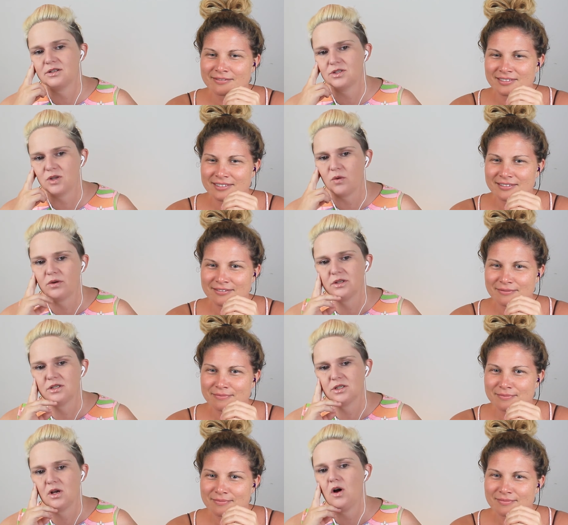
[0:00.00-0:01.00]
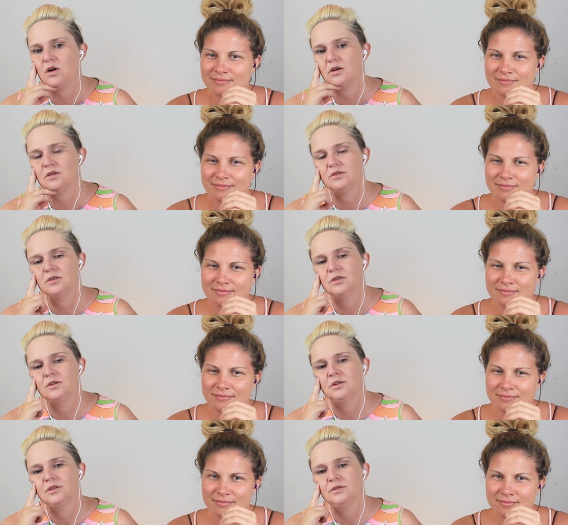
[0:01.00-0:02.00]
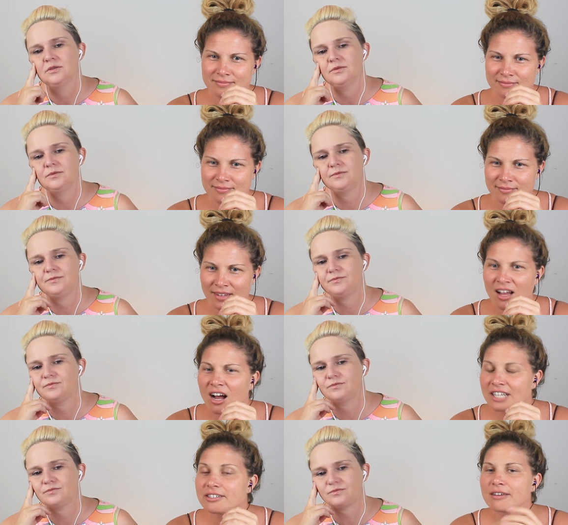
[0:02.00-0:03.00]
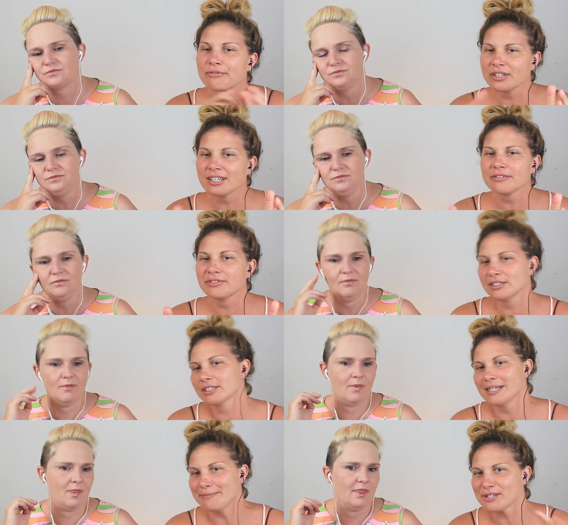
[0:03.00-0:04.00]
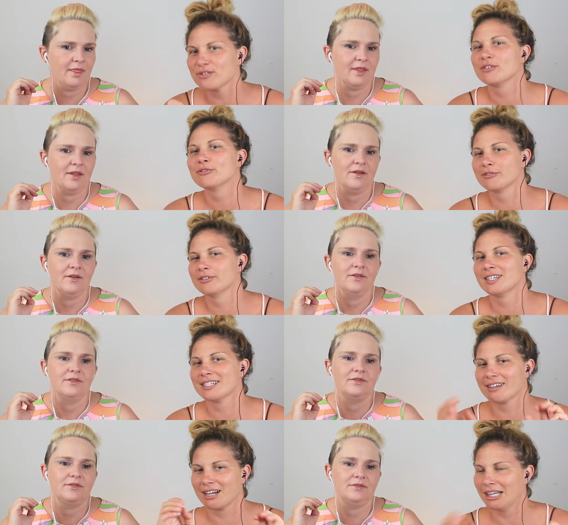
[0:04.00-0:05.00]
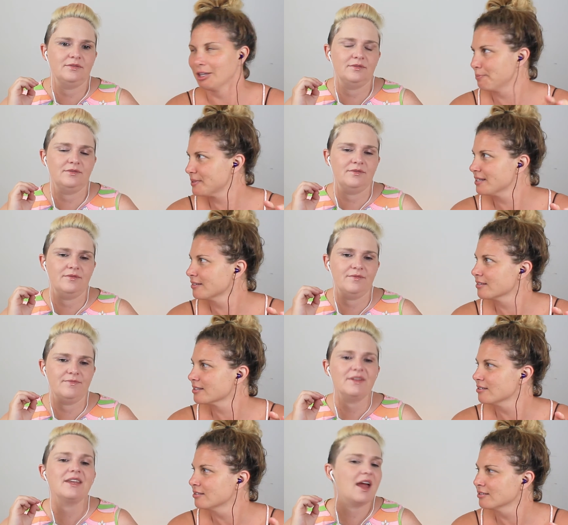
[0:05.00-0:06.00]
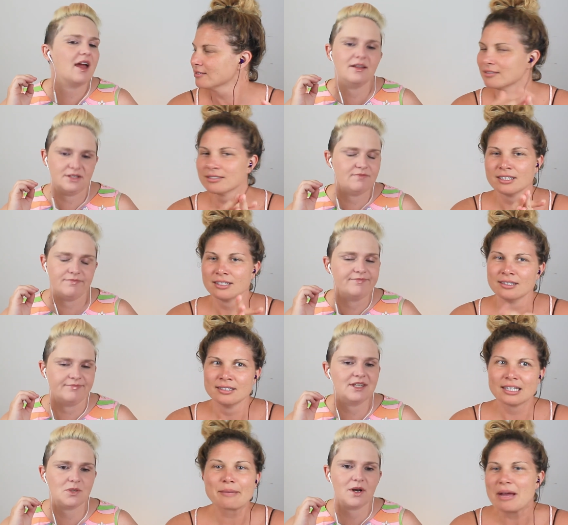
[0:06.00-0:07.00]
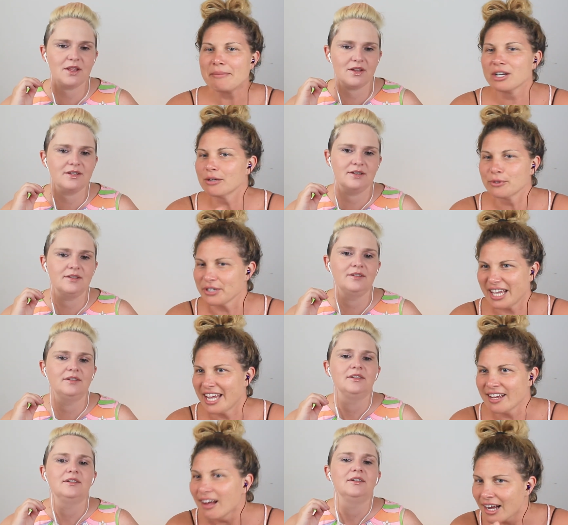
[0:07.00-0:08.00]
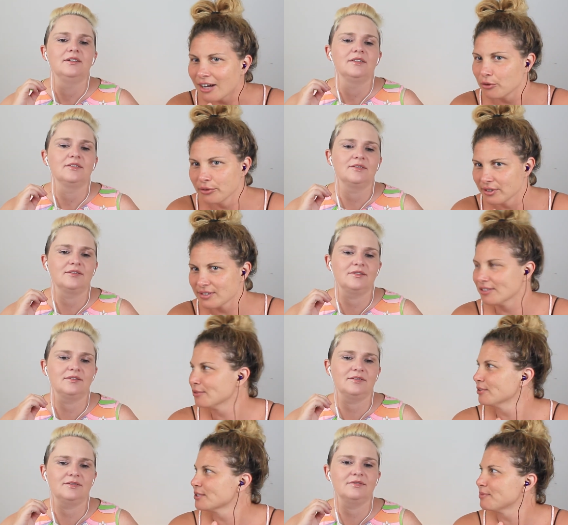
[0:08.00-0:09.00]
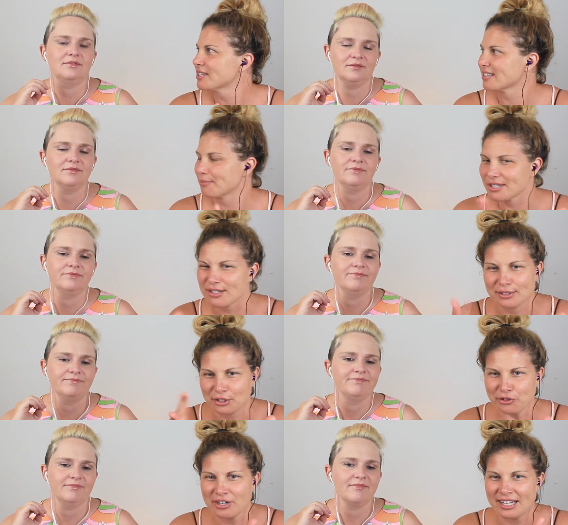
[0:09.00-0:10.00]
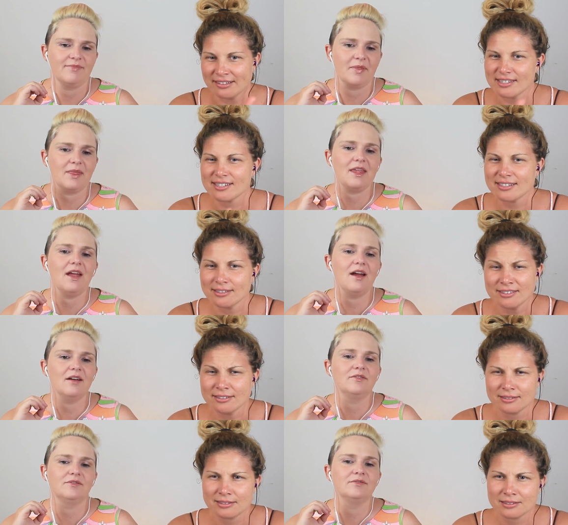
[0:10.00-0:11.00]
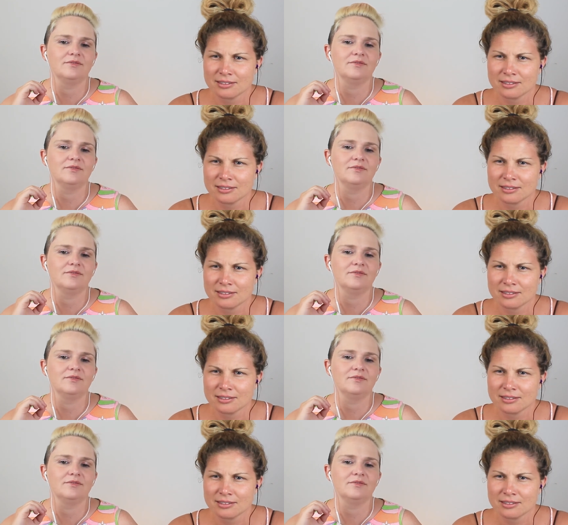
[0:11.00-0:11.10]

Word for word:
Speaker 1: sold on the song. I, I feel like the video clip's so good that it's eclipsing the song. Yeah. Like maybe I wouldn't care how good the song was because I'd be so entranced. Yeah.